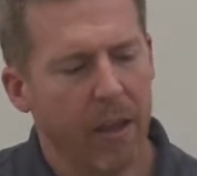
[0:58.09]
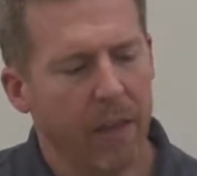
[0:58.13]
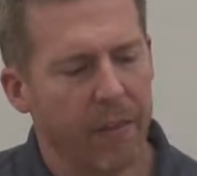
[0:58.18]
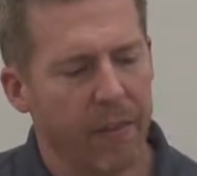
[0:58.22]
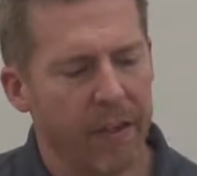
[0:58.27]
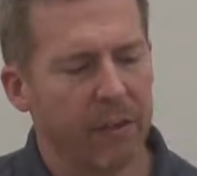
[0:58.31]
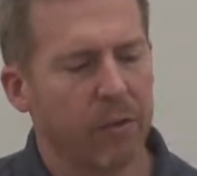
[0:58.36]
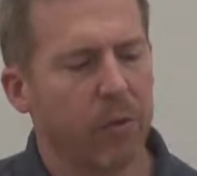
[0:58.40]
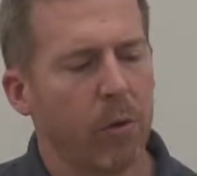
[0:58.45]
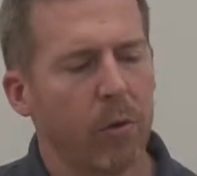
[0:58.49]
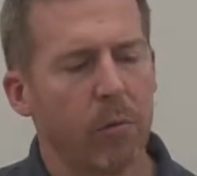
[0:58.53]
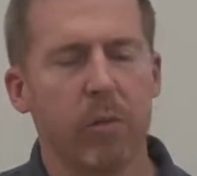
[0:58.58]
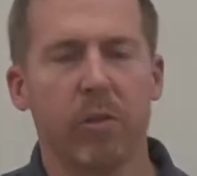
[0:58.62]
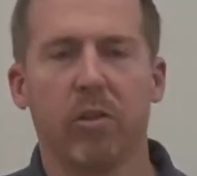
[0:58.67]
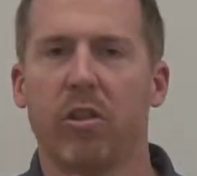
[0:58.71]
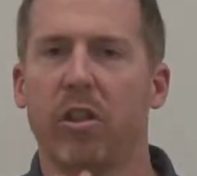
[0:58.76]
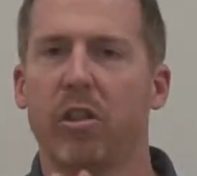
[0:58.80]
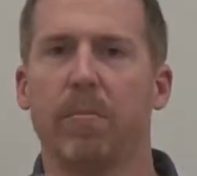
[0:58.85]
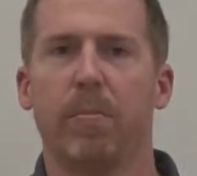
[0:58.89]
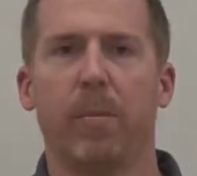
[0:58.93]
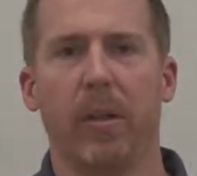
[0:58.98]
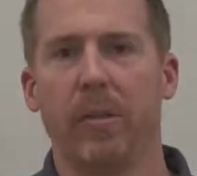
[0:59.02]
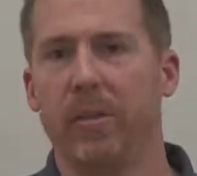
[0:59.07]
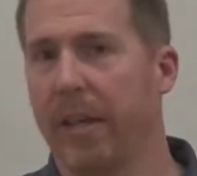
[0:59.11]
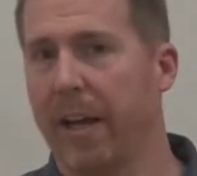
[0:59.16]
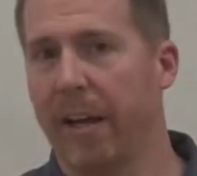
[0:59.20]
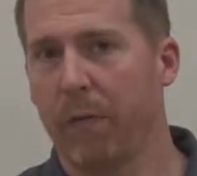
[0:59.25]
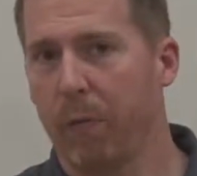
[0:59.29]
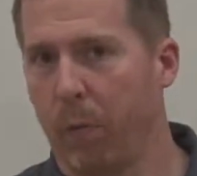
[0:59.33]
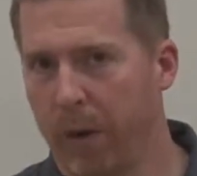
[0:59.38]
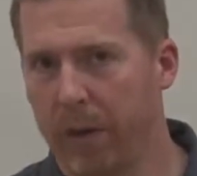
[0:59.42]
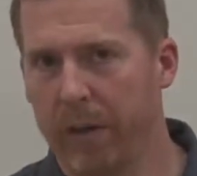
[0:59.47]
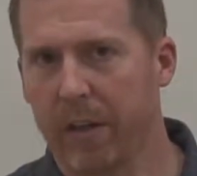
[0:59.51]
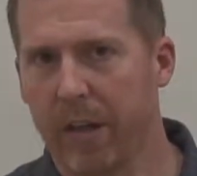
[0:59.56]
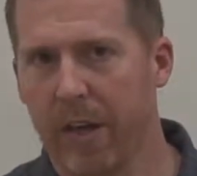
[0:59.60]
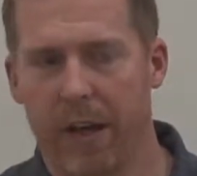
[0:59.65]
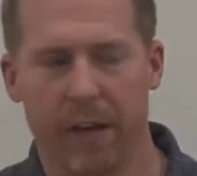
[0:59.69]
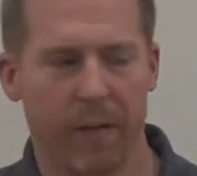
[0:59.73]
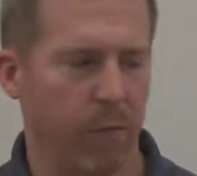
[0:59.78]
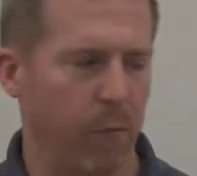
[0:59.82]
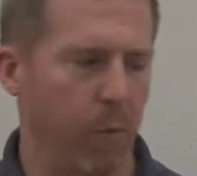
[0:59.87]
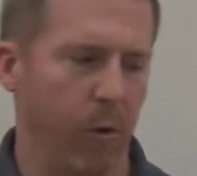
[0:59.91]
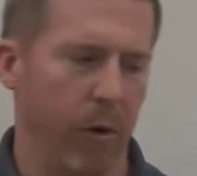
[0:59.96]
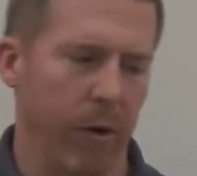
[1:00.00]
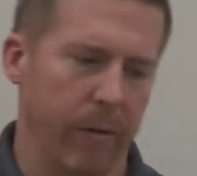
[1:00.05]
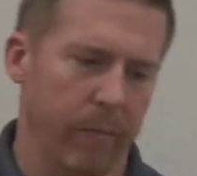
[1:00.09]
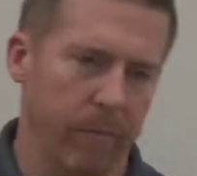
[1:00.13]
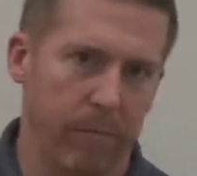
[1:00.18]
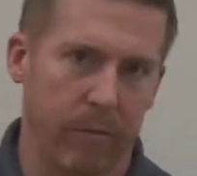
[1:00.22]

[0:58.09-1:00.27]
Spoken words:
This one was just built out of one kind of wood.